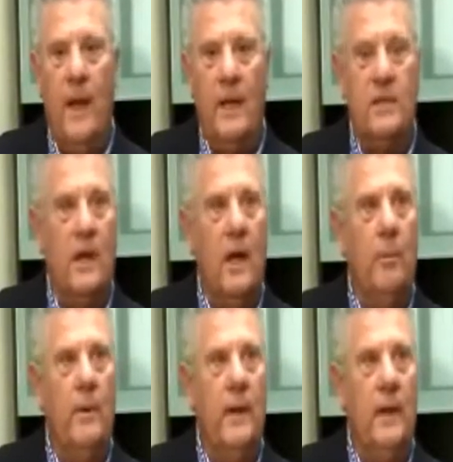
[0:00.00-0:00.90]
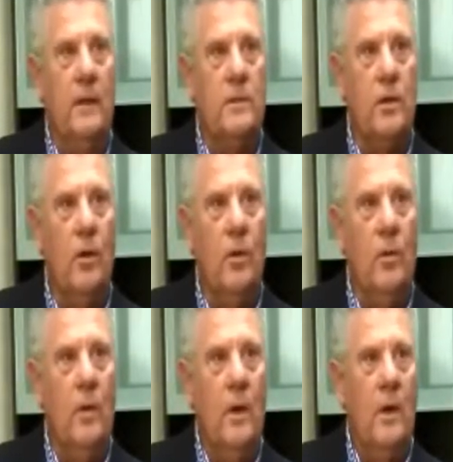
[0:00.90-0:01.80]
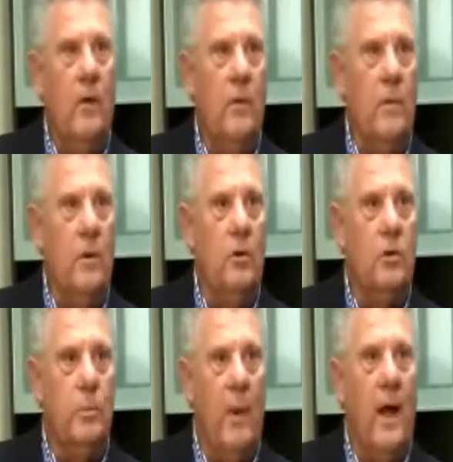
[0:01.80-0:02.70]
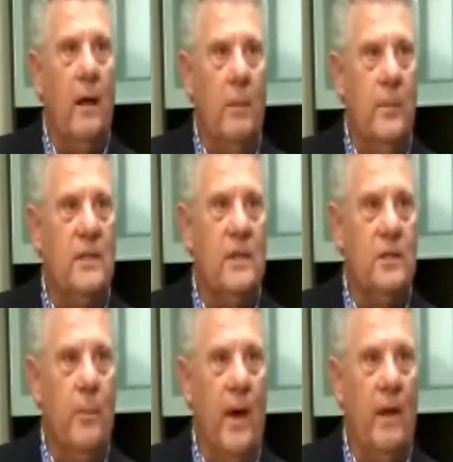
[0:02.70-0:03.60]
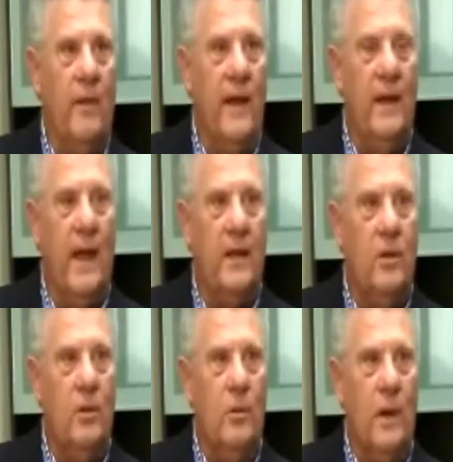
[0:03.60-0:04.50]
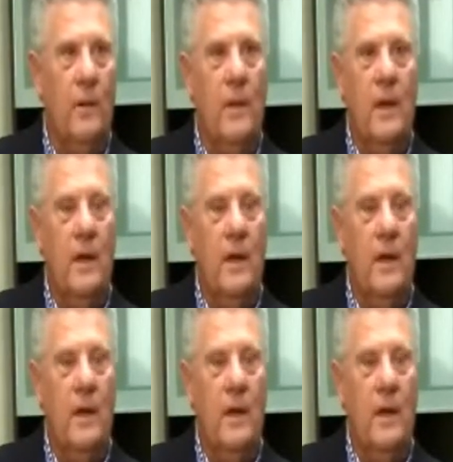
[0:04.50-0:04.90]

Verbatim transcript: as the companies who, who whose model business model they like to uh,